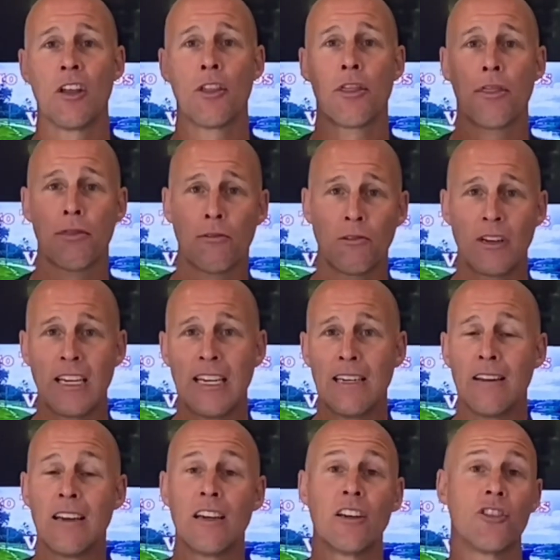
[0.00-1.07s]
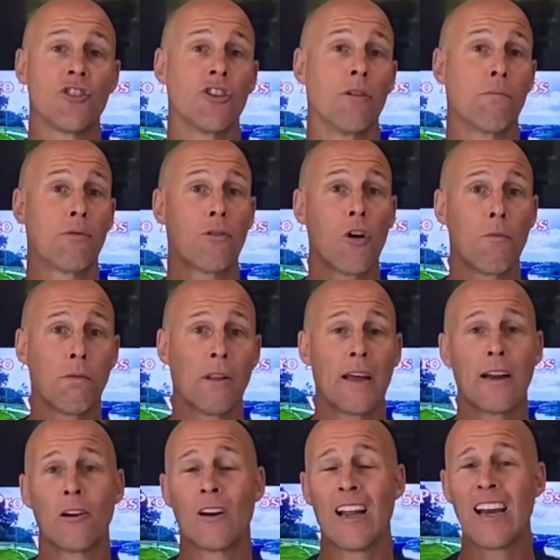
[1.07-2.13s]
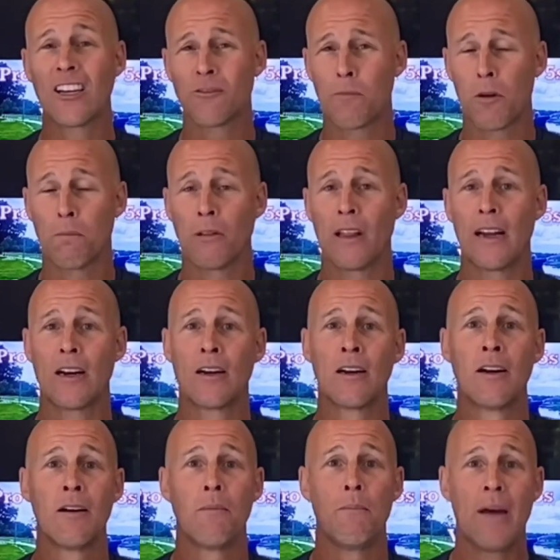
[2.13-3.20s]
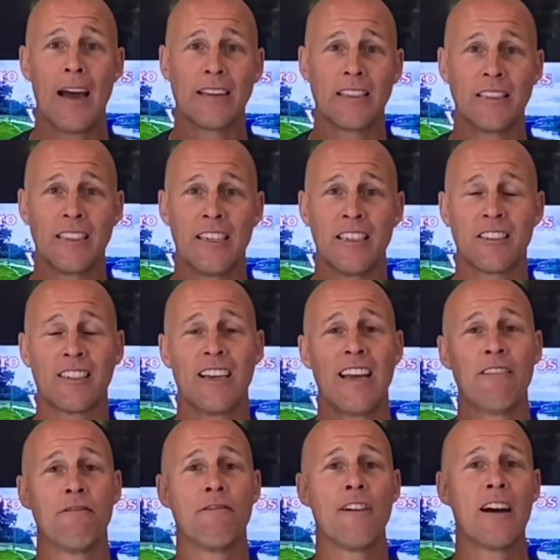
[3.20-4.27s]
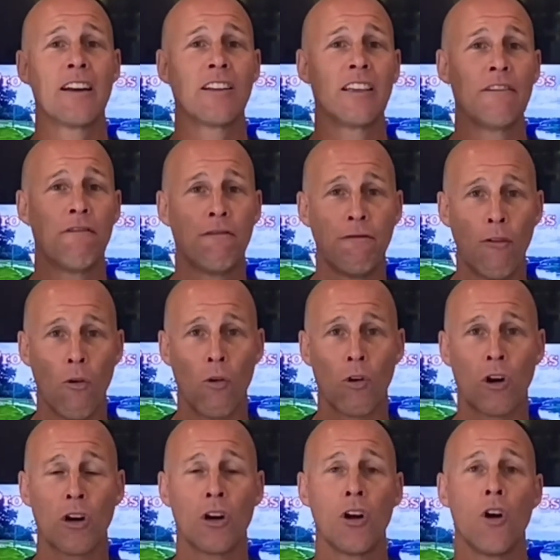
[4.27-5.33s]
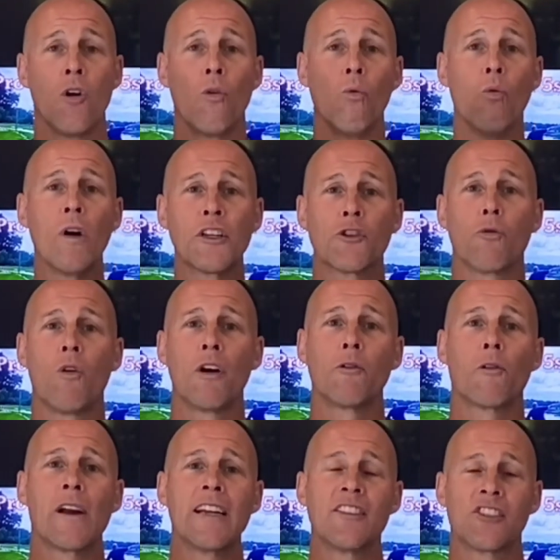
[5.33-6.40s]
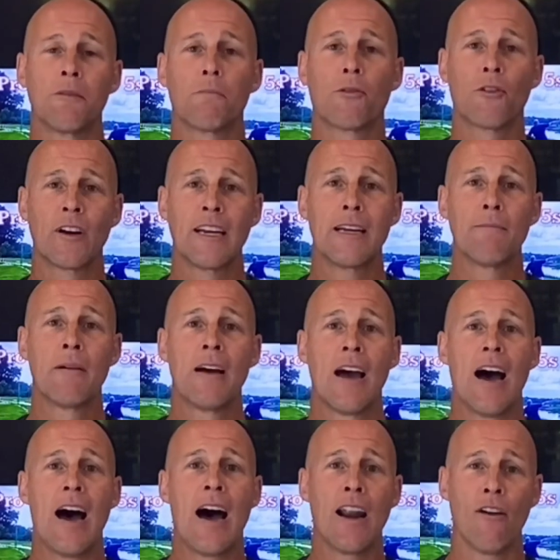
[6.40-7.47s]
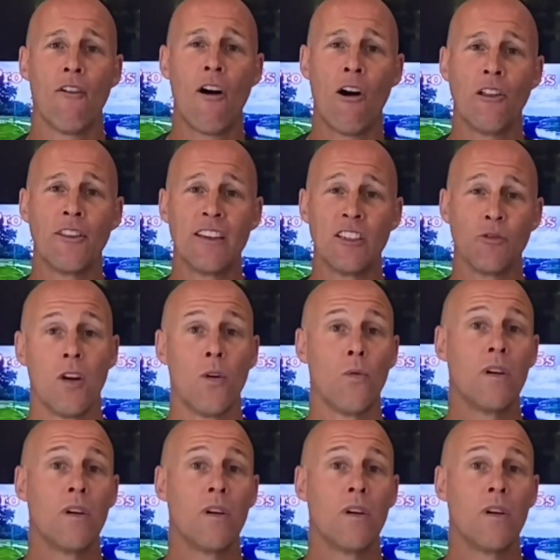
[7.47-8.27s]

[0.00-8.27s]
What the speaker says: 3, should a pro player and expert player bag the disc? And finally, 4, which one reigns supreme out of all these?